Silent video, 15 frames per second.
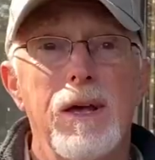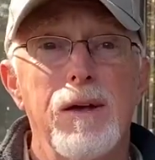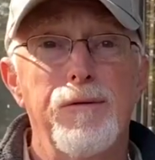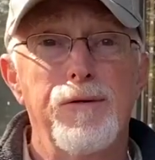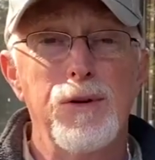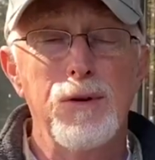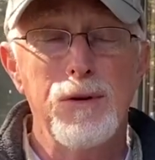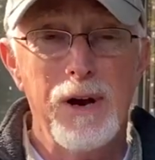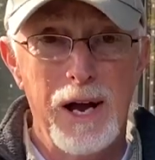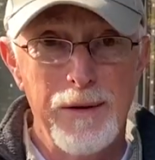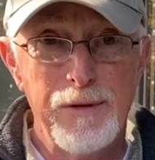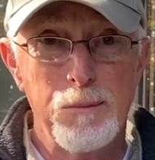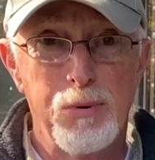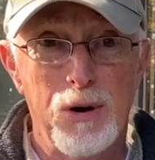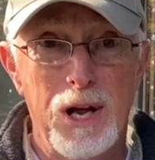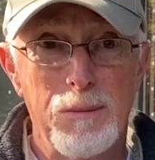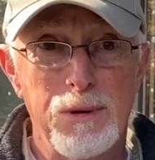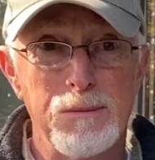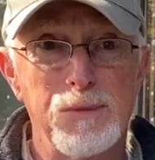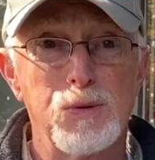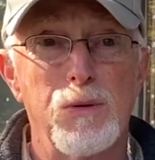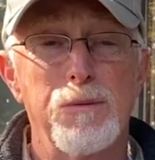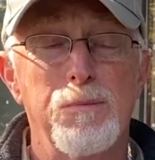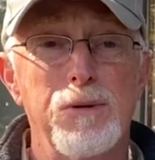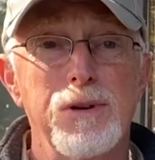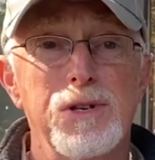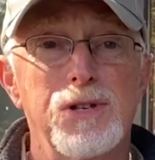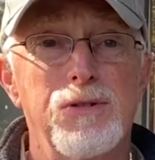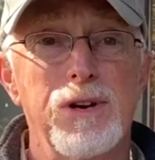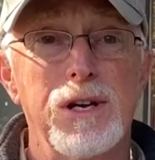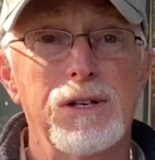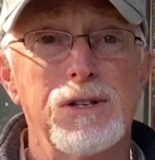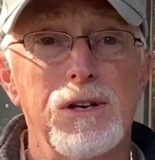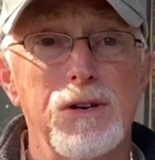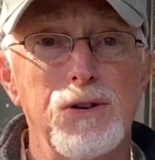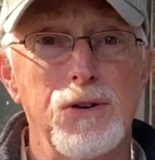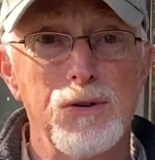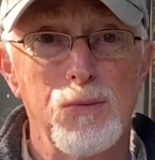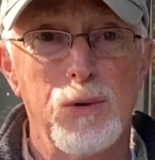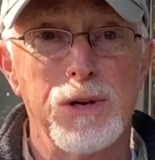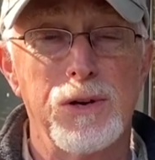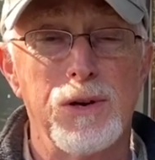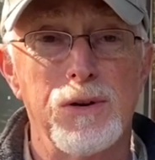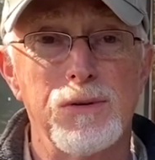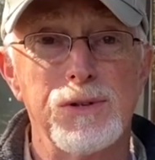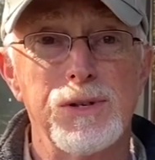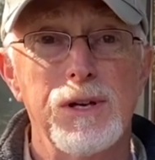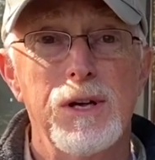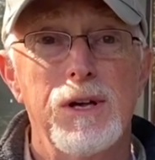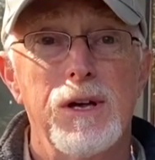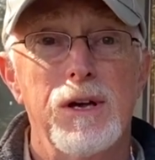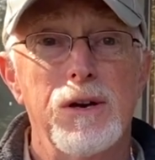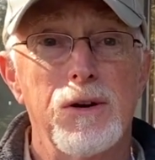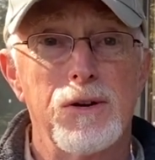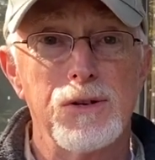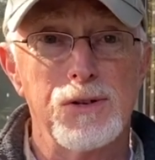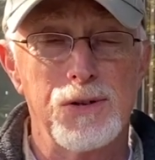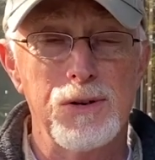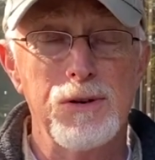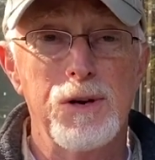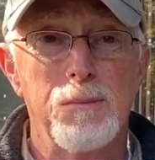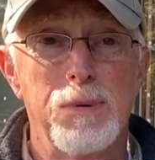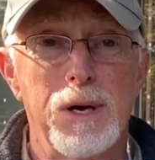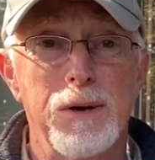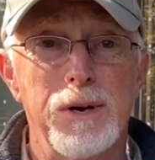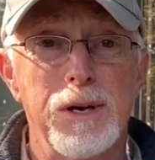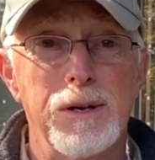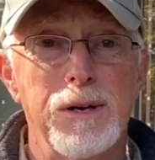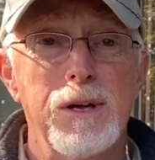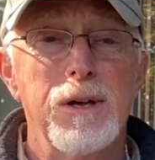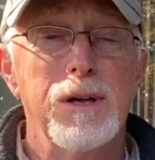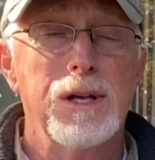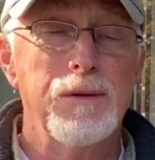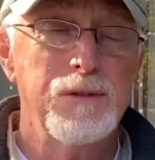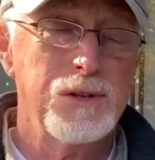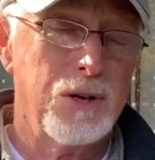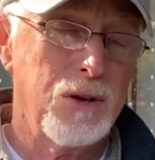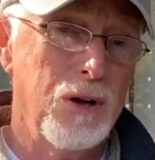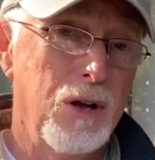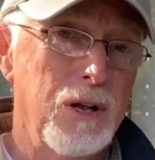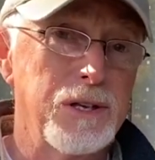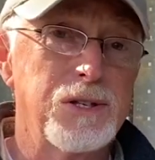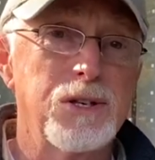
If you're having problems with bird strikes on your windows and are concerned about it, give us a call at